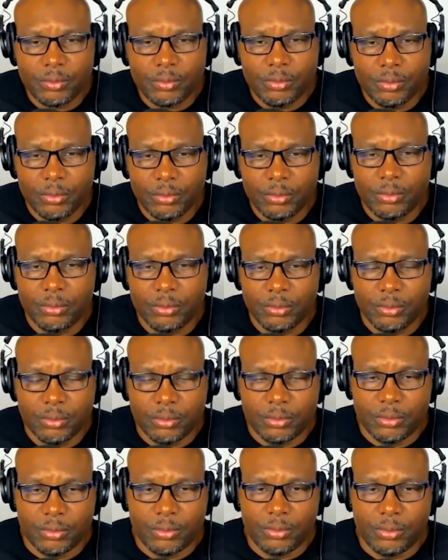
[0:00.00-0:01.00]

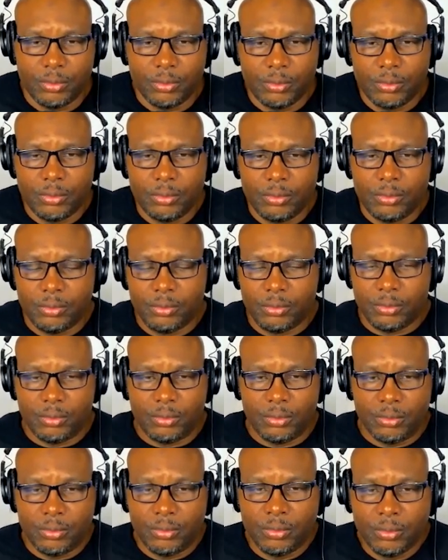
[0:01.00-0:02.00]

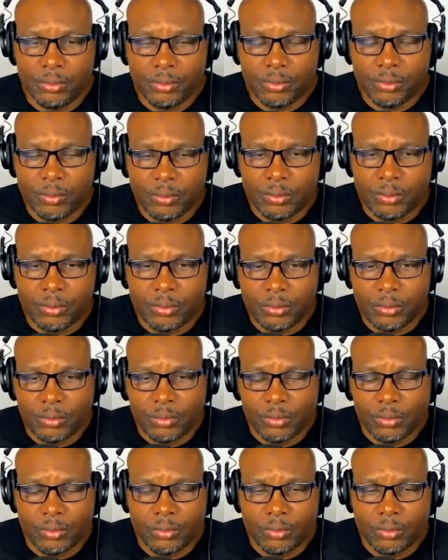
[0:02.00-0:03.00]

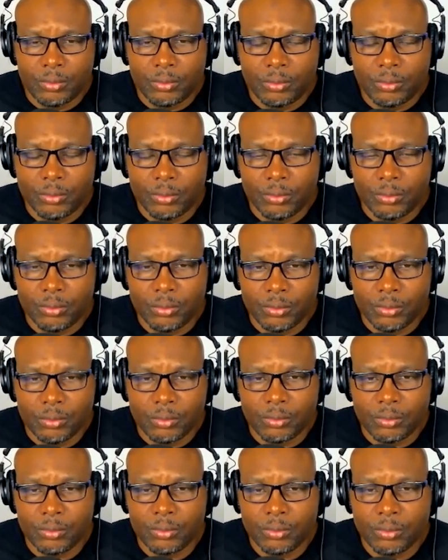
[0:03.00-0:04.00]

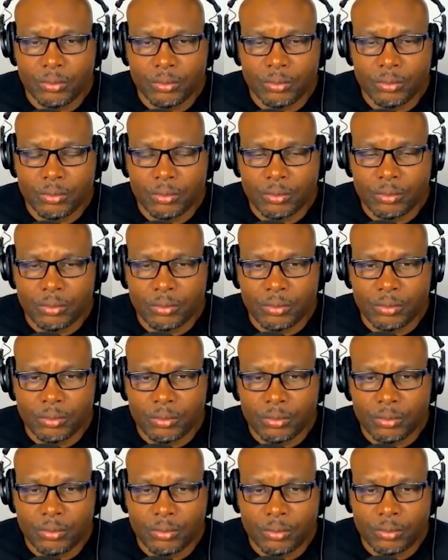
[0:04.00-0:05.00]

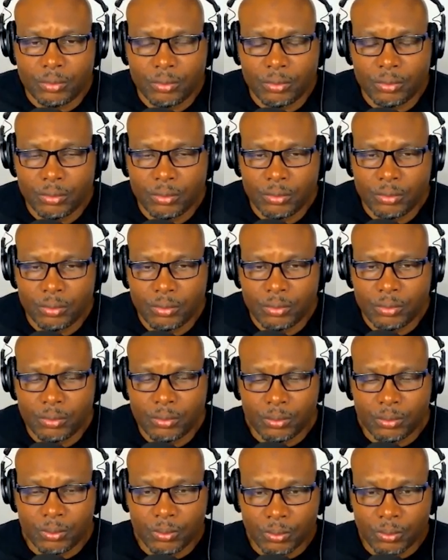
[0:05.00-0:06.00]

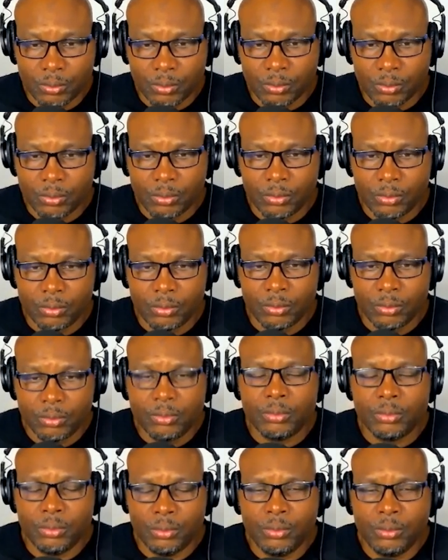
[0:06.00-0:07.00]
No words are spoken by the person on screen.